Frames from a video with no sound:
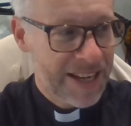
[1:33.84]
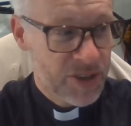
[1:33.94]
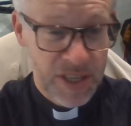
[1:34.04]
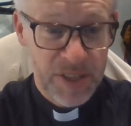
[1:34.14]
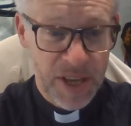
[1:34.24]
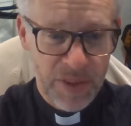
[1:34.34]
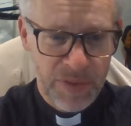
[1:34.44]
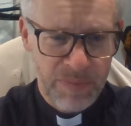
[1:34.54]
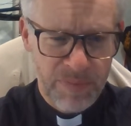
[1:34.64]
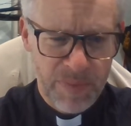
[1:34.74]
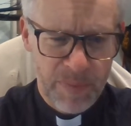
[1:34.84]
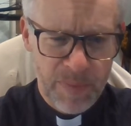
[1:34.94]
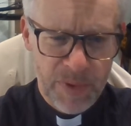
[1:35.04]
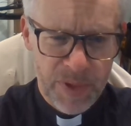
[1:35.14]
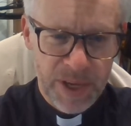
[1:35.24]
she's done
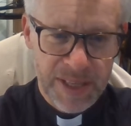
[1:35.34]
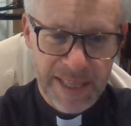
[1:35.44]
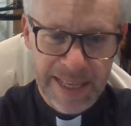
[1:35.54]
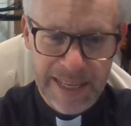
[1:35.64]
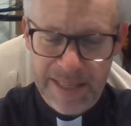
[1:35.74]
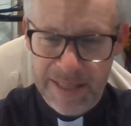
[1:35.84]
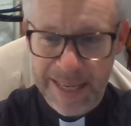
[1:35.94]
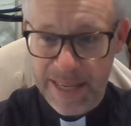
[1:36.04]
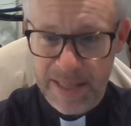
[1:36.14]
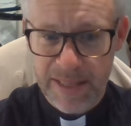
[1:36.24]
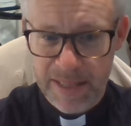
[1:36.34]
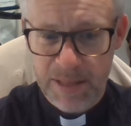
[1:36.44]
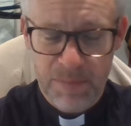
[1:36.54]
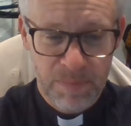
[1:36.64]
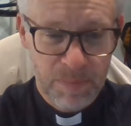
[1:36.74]
30 years since